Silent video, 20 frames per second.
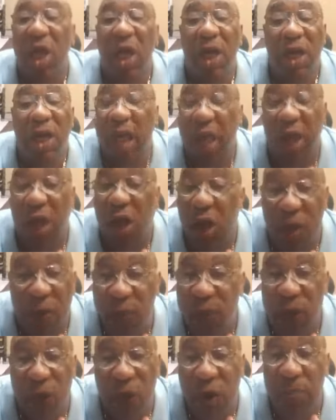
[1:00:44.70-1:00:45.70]
that
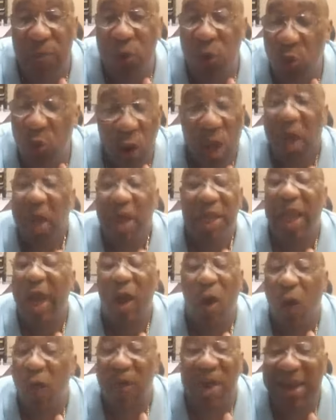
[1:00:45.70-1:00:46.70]
come from you, they
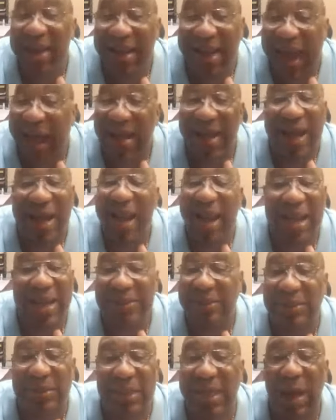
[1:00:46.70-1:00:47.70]
already got an
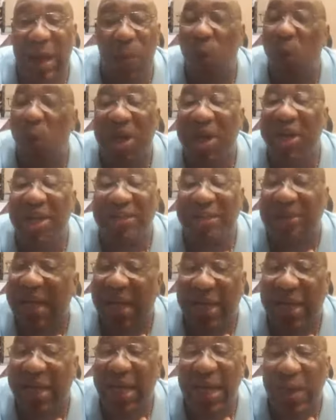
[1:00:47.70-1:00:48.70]
answer. They wanted to say
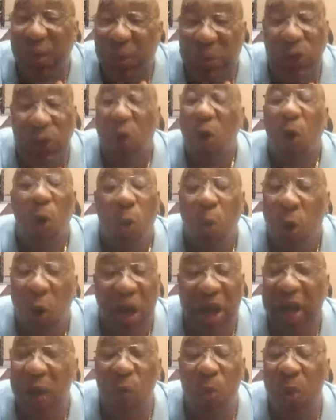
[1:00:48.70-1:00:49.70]
that he was
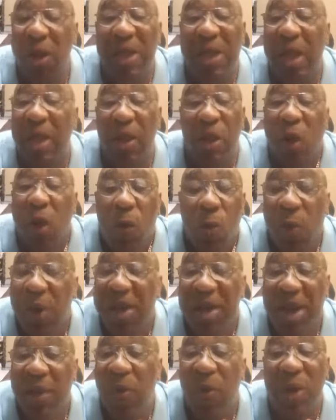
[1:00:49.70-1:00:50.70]
working with the with
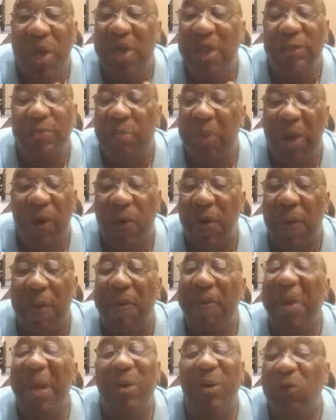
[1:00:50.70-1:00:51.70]
the with the spirit
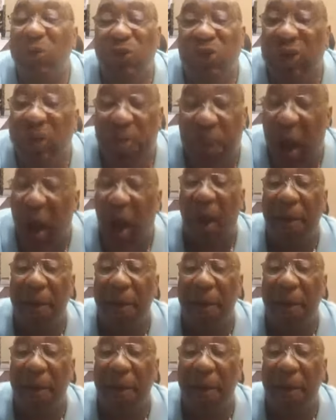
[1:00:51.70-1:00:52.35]
of Beelzebub.